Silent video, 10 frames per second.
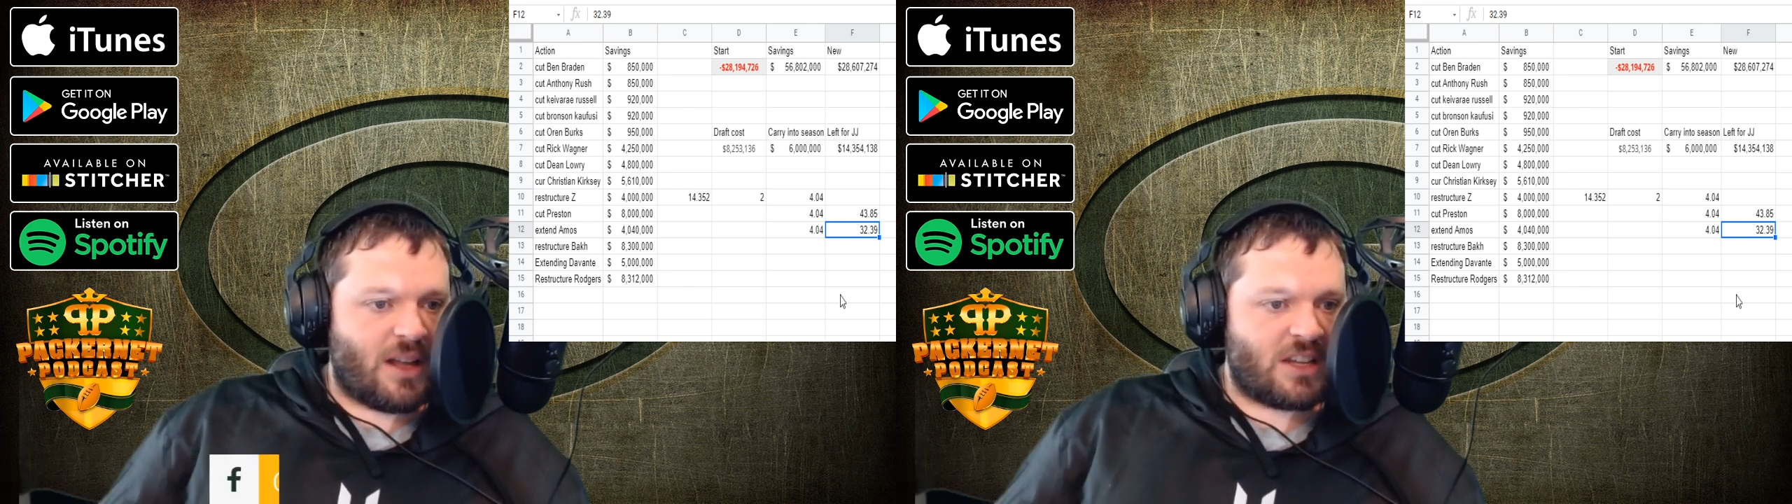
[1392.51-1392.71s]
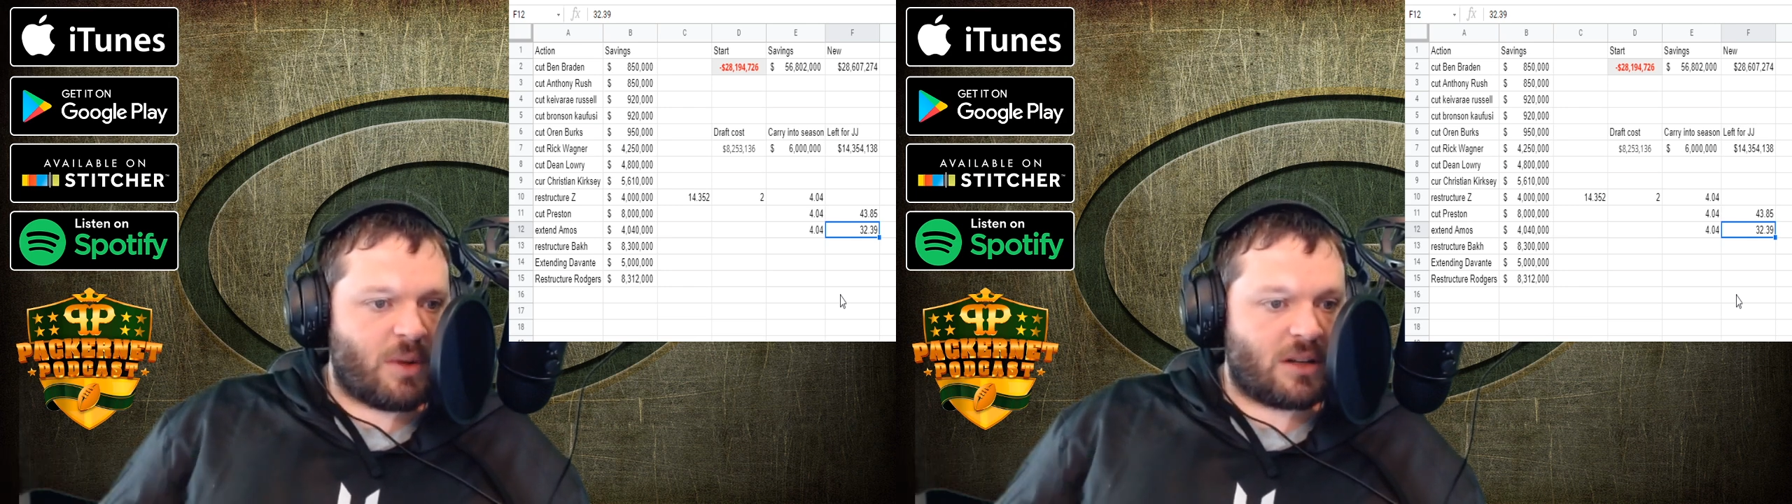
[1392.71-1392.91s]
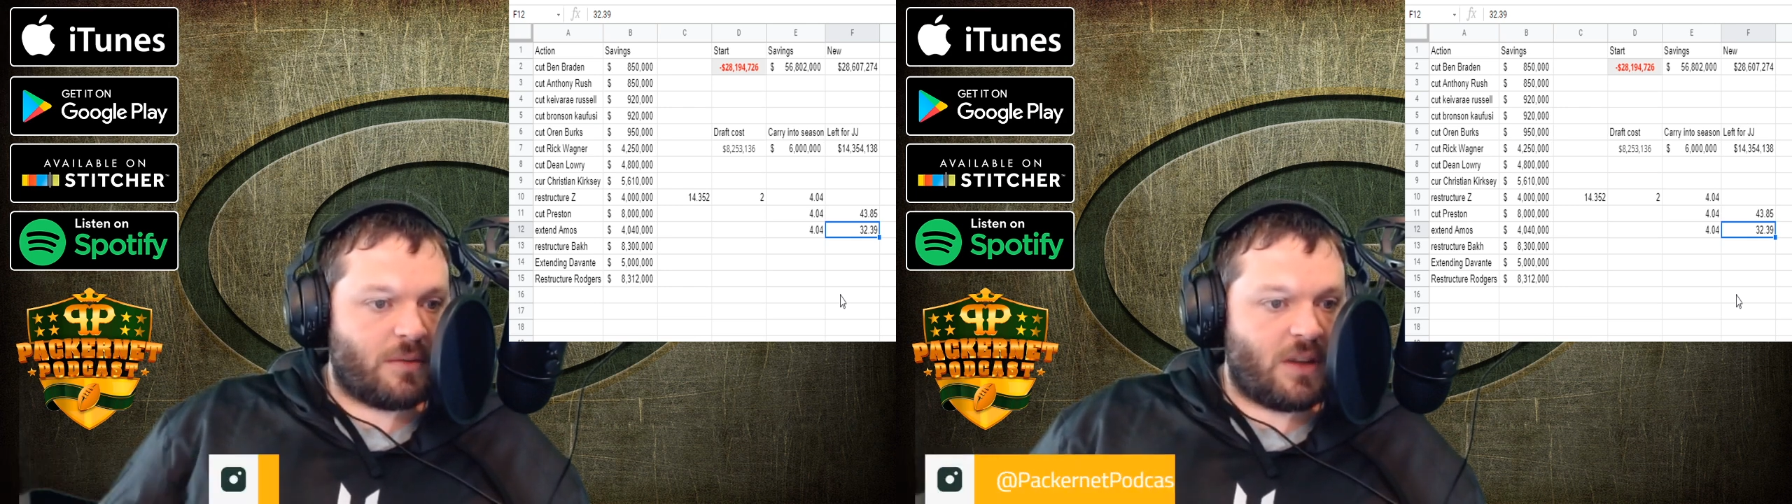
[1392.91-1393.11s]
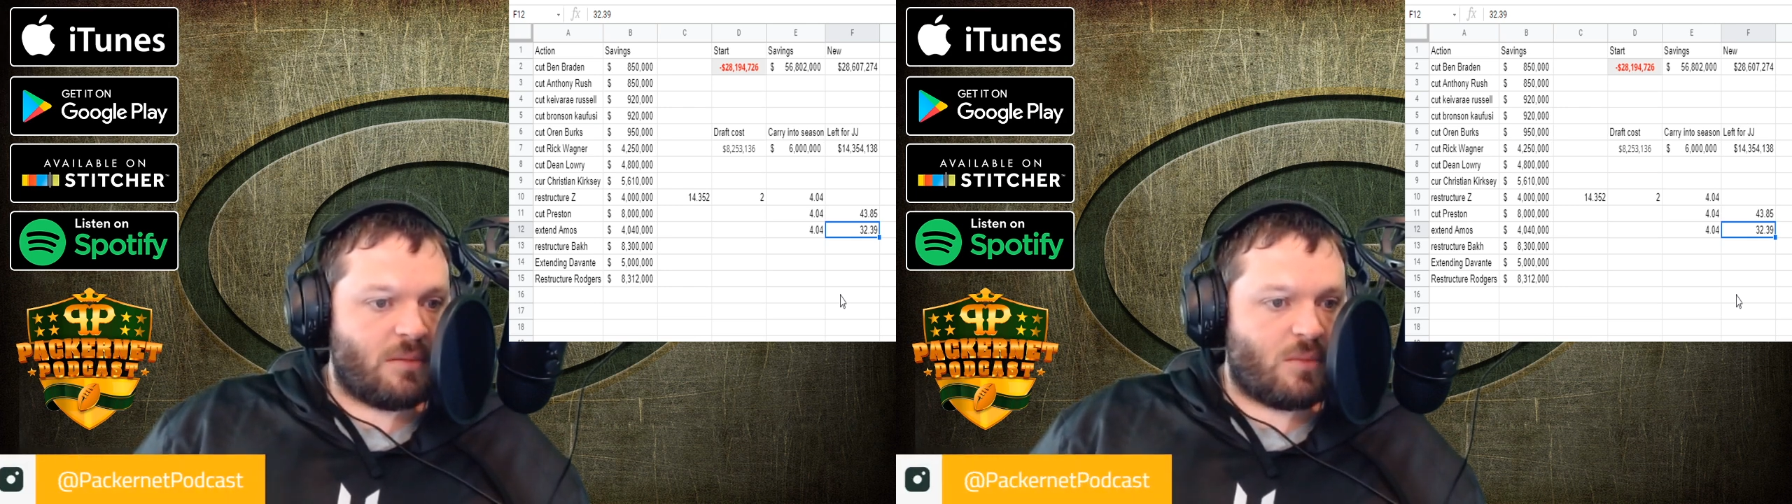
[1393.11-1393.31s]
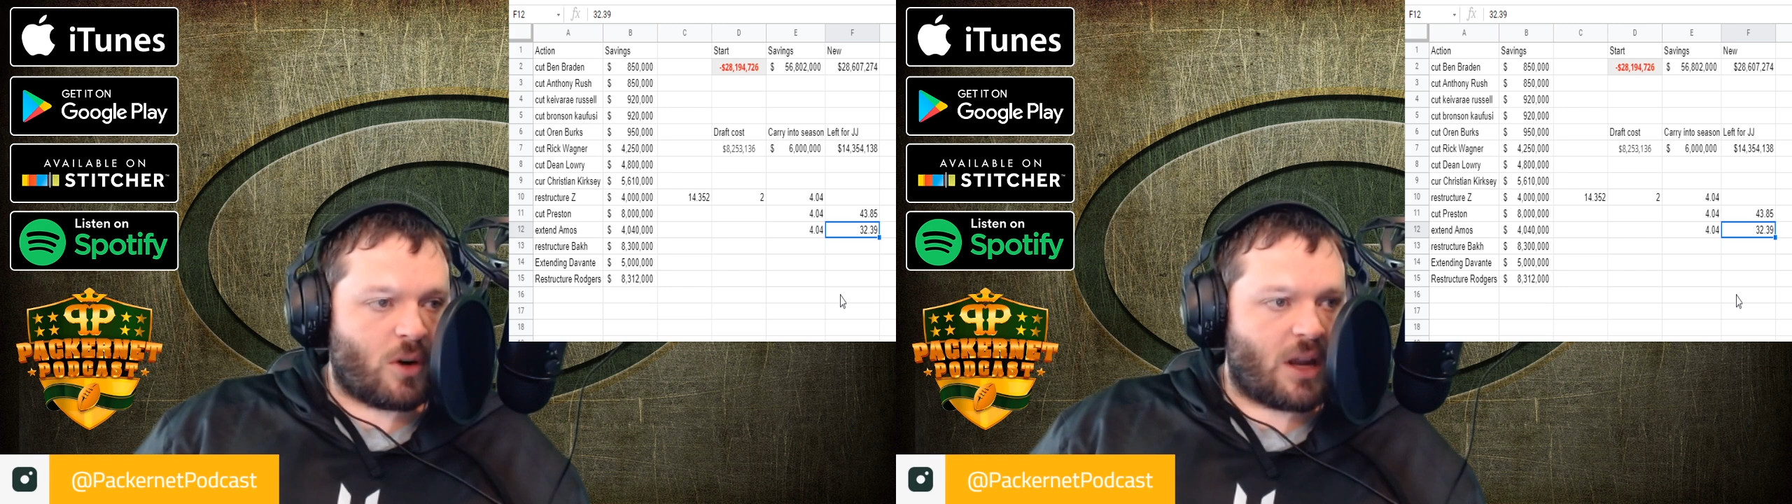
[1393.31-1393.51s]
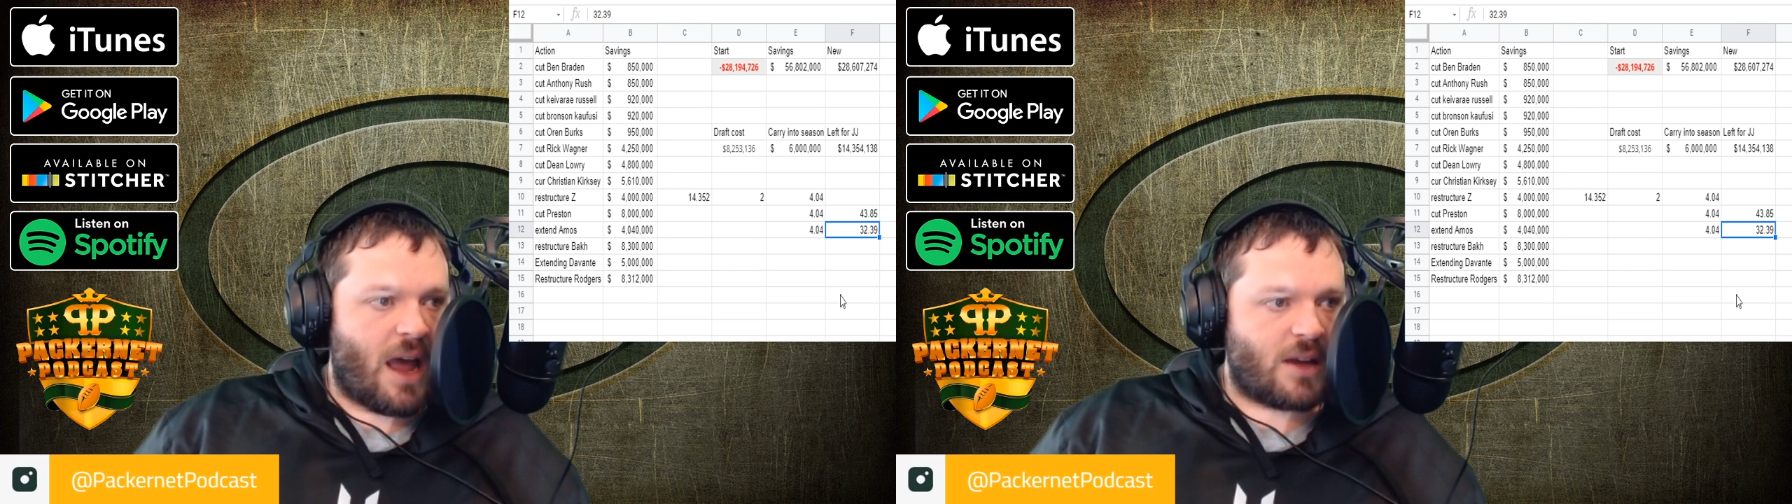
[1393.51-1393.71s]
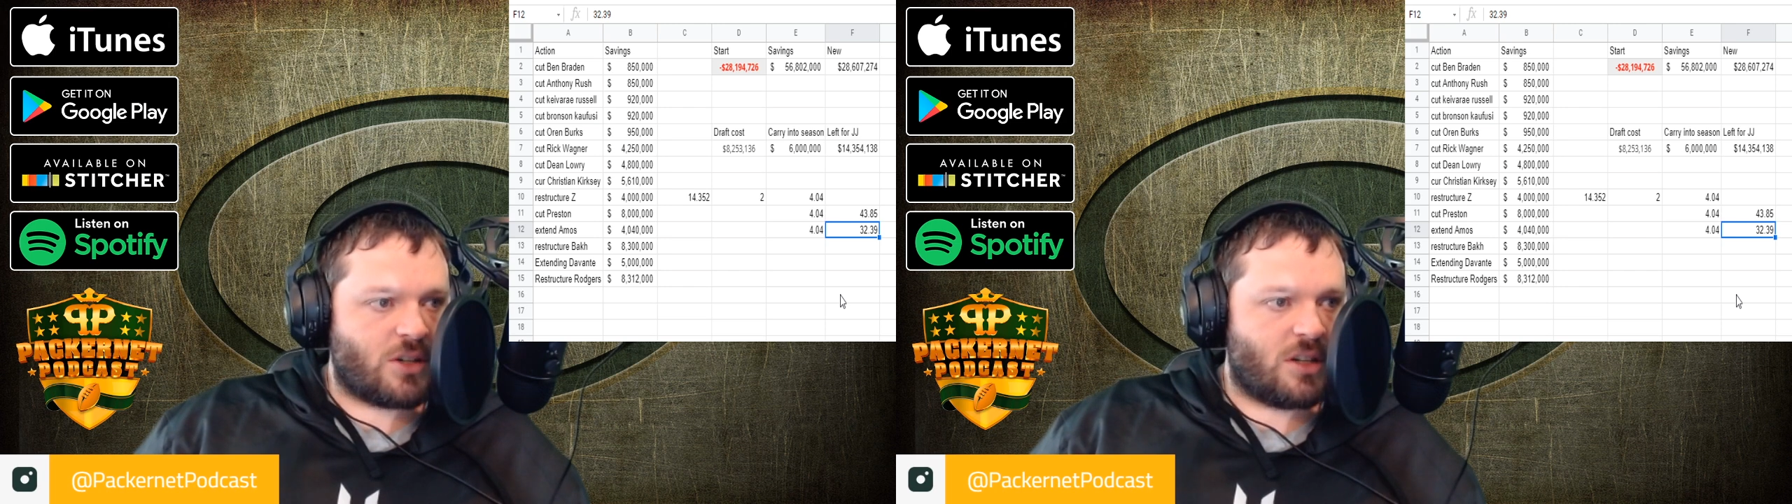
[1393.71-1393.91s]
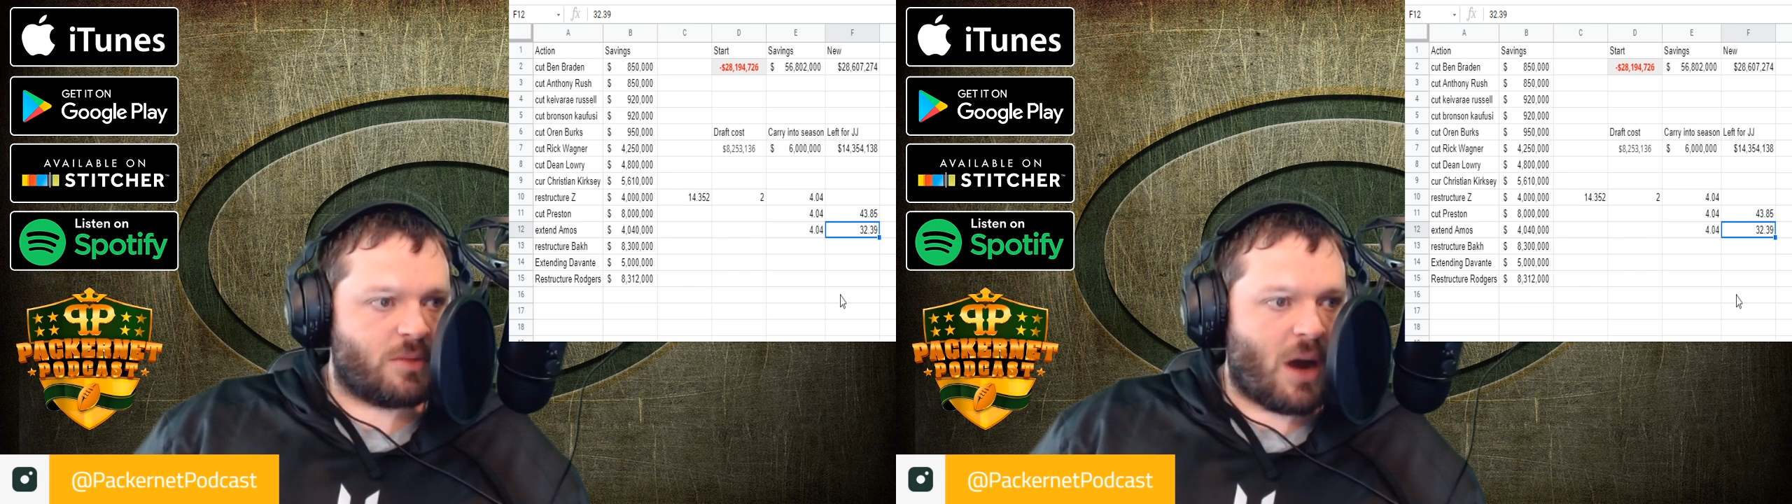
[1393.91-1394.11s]
aspect of getting more cash
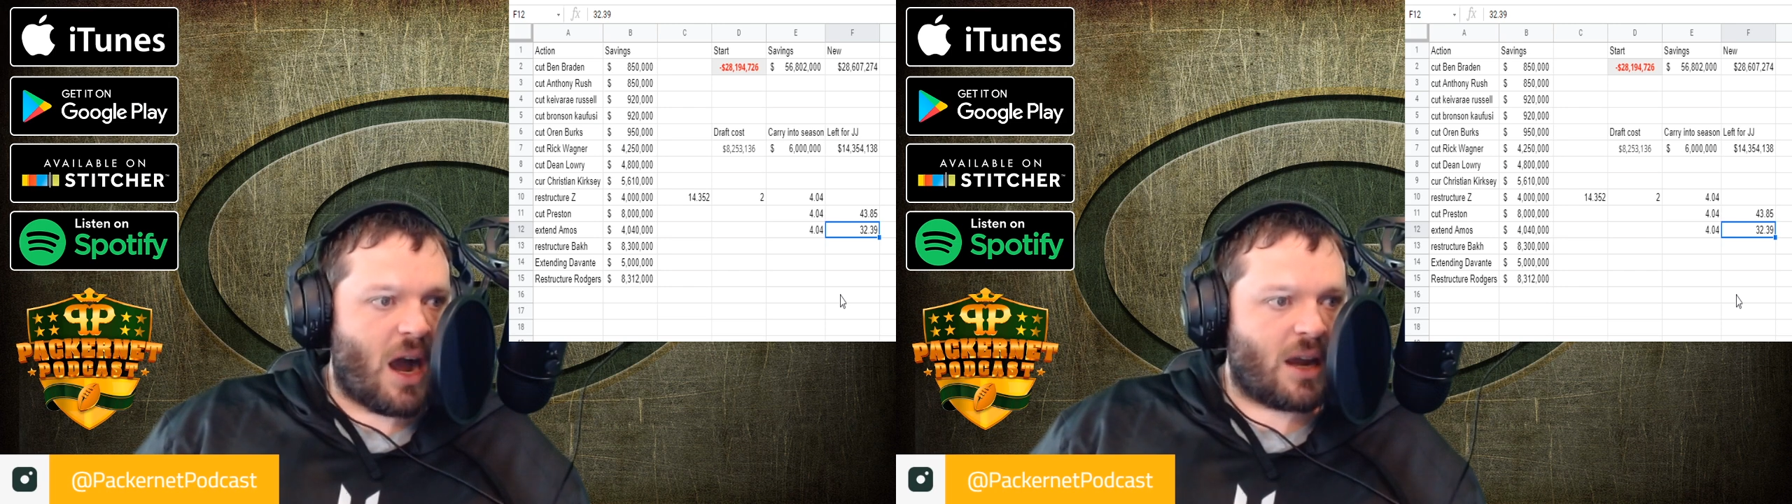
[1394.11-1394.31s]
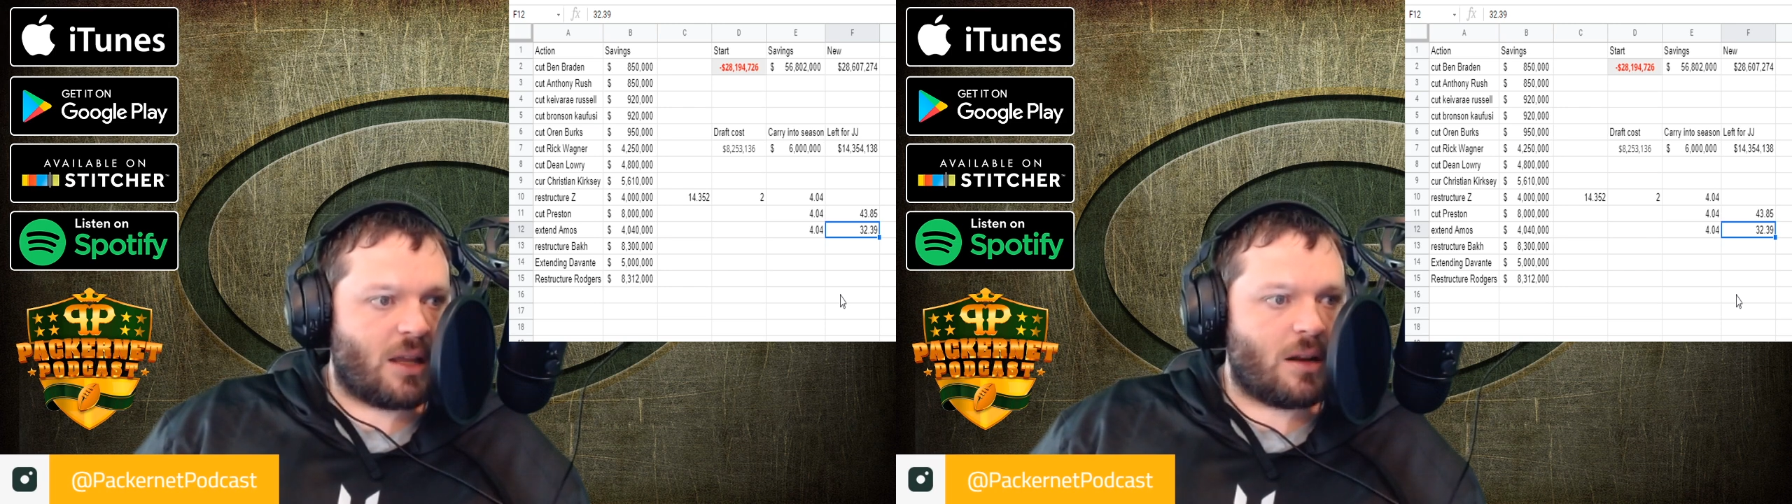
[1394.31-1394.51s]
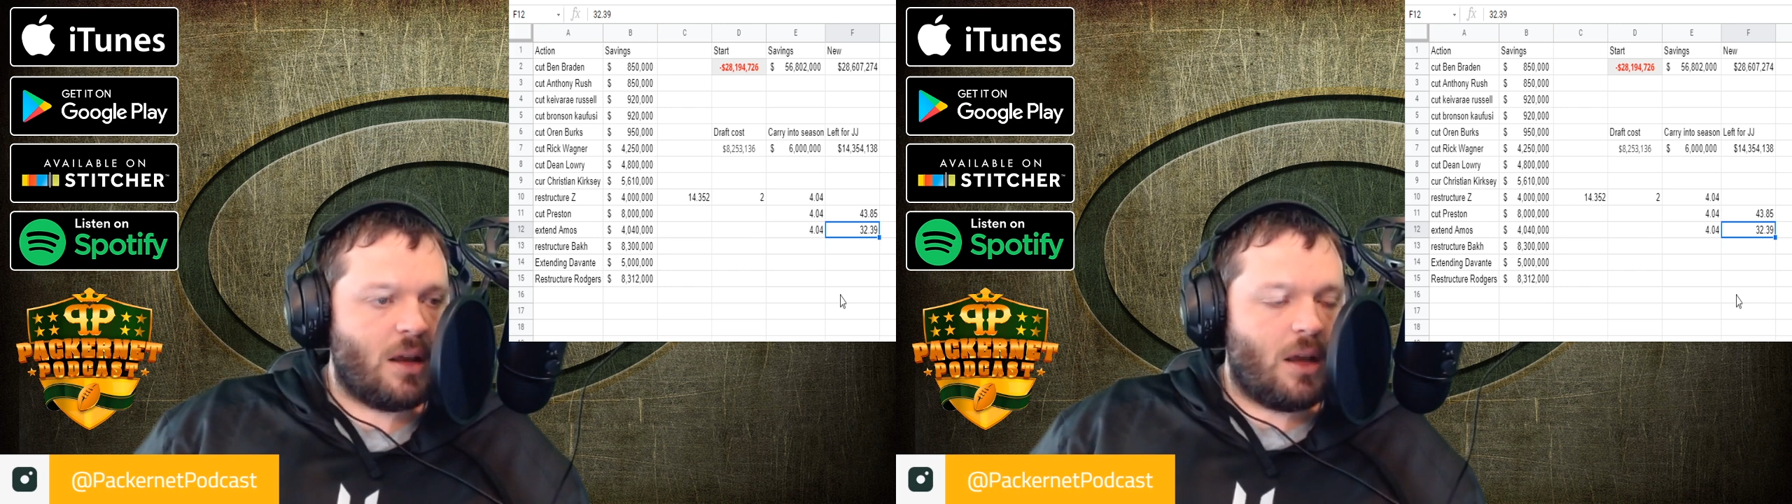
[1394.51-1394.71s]
in his pocket,